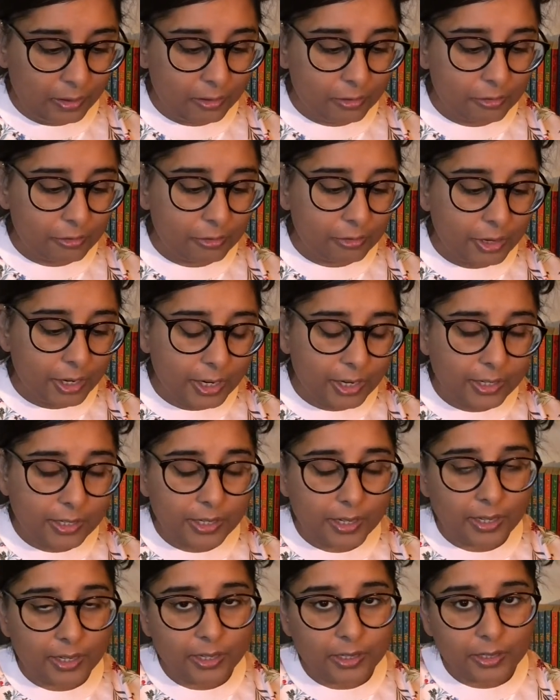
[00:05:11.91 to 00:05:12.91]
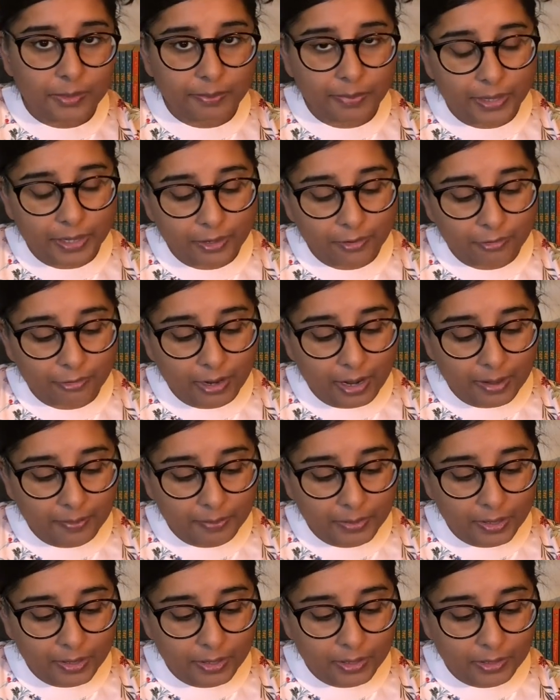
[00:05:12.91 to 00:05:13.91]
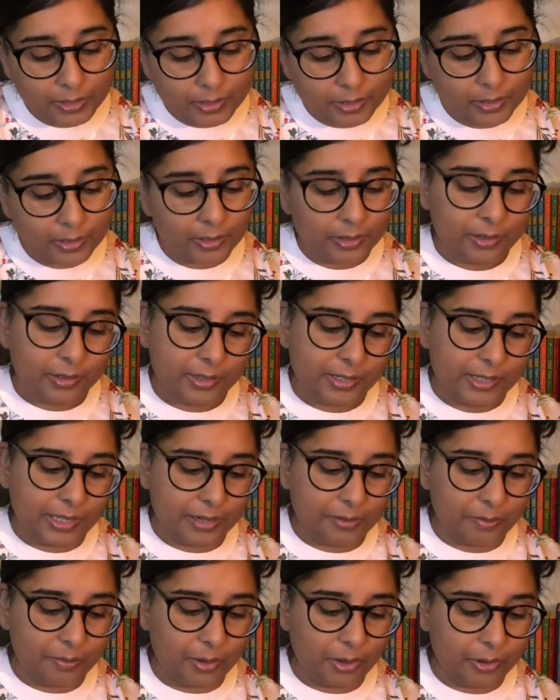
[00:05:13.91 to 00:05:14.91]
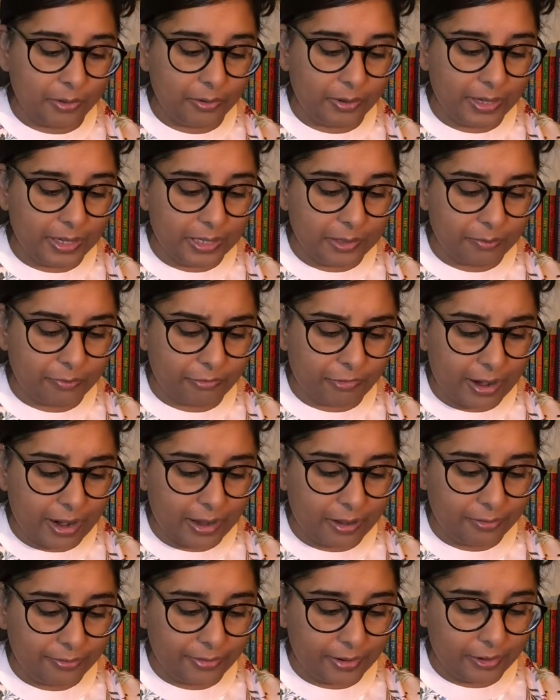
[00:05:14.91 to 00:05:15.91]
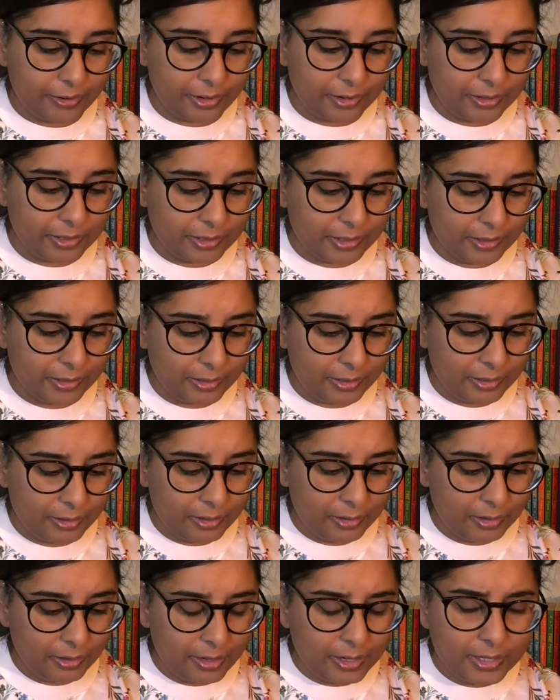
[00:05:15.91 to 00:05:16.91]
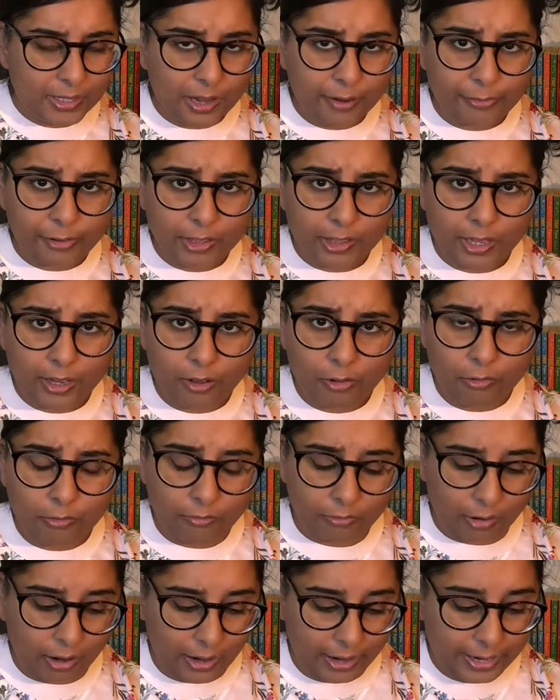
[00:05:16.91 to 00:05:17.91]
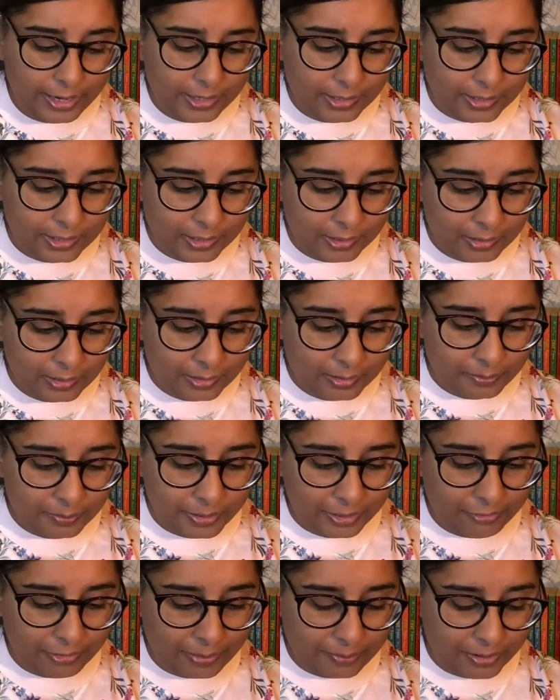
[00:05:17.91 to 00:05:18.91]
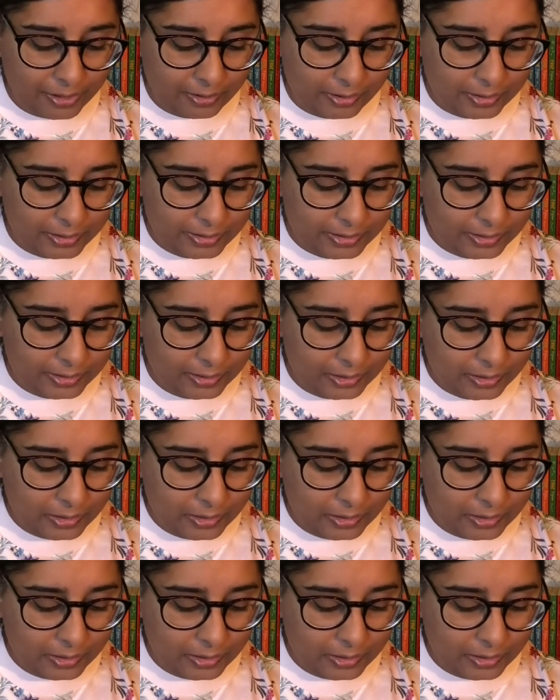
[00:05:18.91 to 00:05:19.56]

Greetings, Big Rabbit, said Mole, his brow furrowed. Is everything all right? Big Rabbit asked.